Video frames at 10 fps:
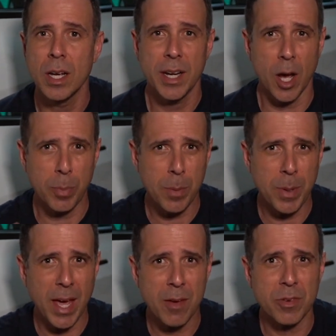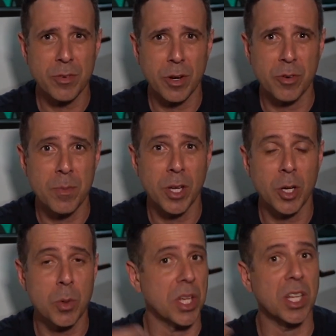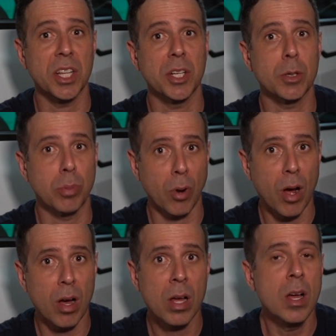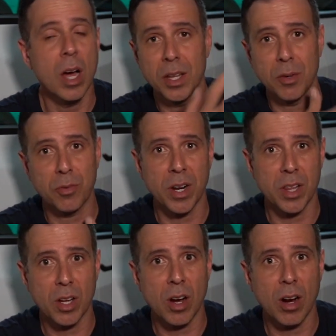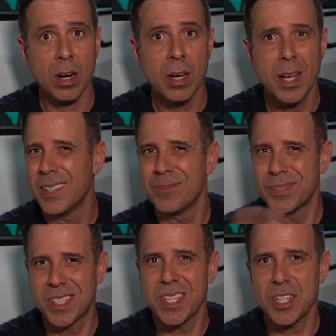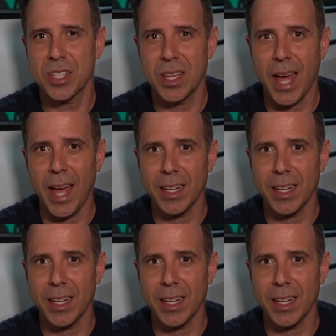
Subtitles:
Now PPF, if you're familiar with a clear bra on the front of the car, it's essentially that.